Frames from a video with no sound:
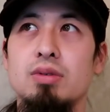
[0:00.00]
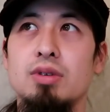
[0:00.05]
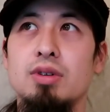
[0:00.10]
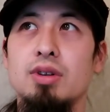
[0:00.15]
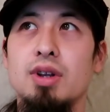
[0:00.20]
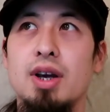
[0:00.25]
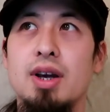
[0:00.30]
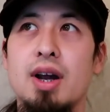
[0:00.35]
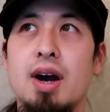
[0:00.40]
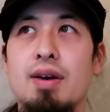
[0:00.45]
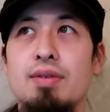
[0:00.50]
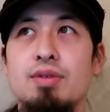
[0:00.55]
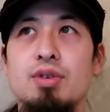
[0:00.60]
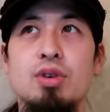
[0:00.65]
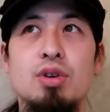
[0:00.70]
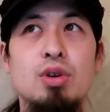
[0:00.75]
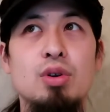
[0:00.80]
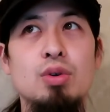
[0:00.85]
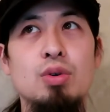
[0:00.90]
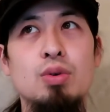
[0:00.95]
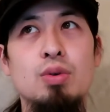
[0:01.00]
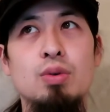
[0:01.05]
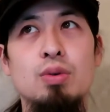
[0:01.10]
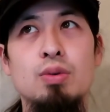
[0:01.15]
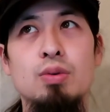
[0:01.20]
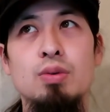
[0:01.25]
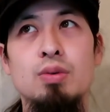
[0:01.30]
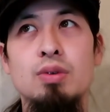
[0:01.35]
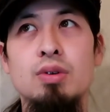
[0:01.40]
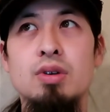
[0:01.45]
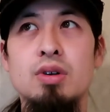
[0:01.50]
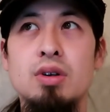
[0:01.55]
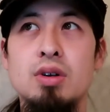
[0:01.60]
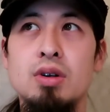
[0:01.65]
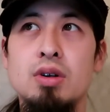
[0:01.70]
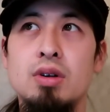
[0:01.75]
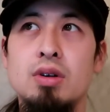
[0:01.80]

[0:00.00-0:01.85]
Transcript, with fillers: late afternoon,